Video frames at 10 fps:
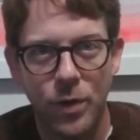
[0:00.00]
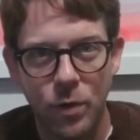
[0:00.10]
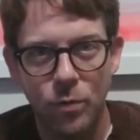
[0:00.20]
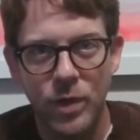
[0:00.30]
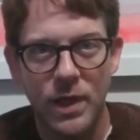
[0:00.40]

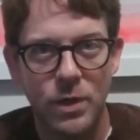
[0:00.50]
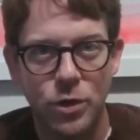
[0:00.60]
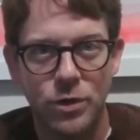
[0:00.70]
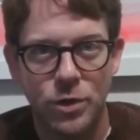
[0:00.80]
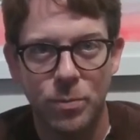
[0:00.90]
Your
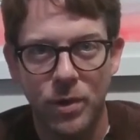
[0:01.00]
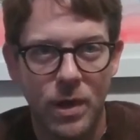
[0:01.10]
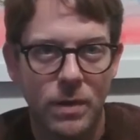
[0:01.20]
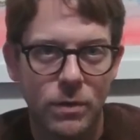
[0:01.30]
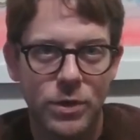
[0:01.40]
relationship,
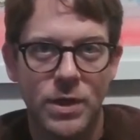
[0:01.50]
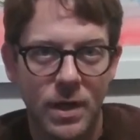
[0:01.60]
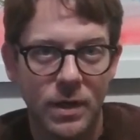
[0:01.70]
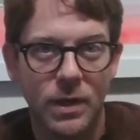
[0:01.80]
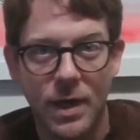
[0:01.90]

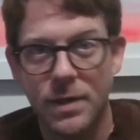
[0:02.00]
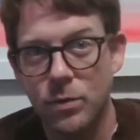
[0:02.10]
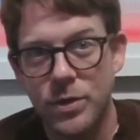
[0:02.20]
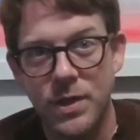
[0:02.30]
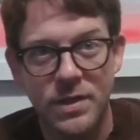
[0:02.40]
understanding
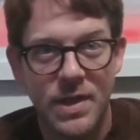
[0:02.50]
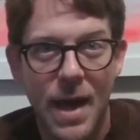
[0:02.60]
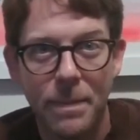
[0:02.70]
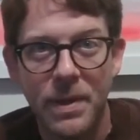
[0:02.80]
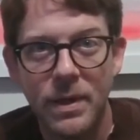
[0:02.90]
that those things
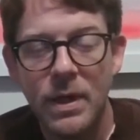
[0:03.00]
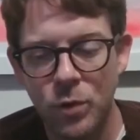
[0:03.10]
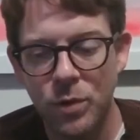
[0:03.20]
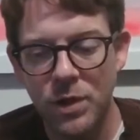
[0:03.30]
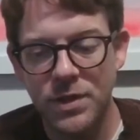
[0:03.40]
happen.
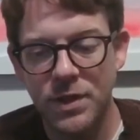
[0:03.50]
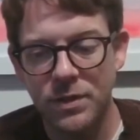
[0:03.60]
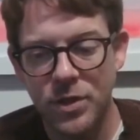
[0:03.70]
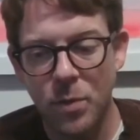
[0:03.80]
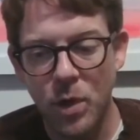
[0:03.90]
You need to
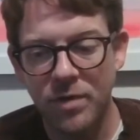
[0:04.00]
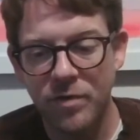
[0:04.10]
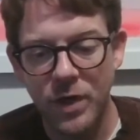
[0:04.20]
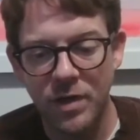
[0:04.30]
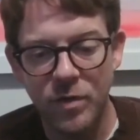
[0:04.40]
somewhat
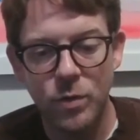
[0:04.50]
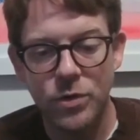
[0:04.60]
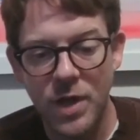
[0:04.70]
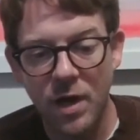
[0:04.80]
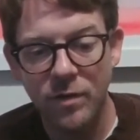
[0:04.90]
forgive
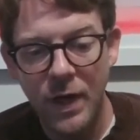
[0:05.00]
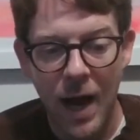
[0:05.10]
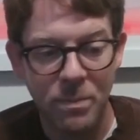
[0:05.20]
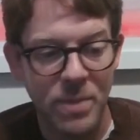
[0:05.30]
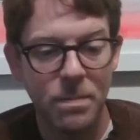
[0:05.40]
yourself.
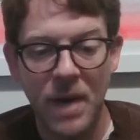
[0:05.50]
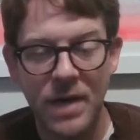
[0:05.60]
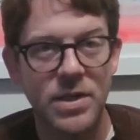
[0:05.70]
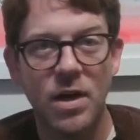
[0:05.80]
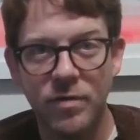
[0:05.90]
I beat
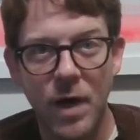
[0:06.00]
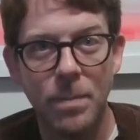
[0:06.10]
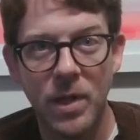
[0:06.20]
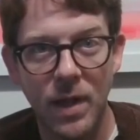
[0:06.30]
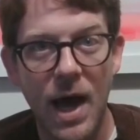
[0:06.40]
myself
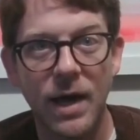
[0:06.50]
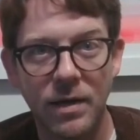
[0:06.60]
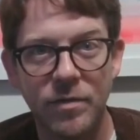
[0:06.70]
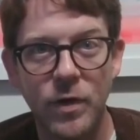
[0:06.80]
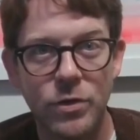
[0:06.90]
up a lot
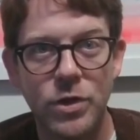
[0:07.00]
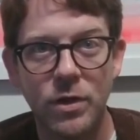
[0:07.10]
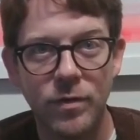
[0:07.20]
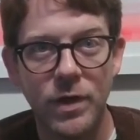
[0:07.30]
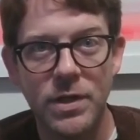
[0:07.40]
at first
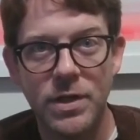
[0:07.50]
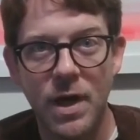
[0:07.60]
over this.